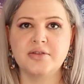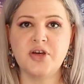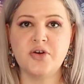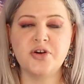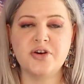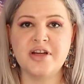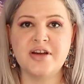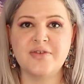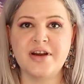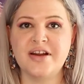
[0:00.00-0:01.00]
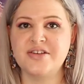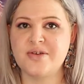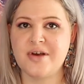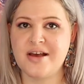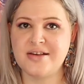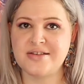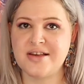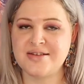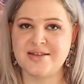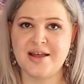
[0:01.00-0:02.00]
toner in it right now, so it has
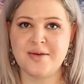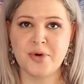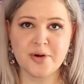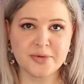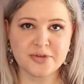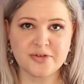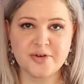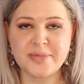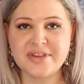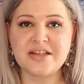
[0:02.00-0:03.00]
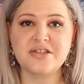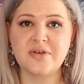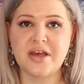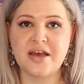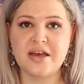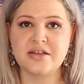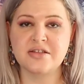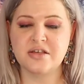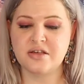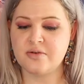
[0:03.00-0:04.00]
a slight purple to it, but that's okay,
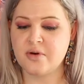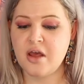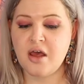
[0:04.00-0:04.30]
it's cute.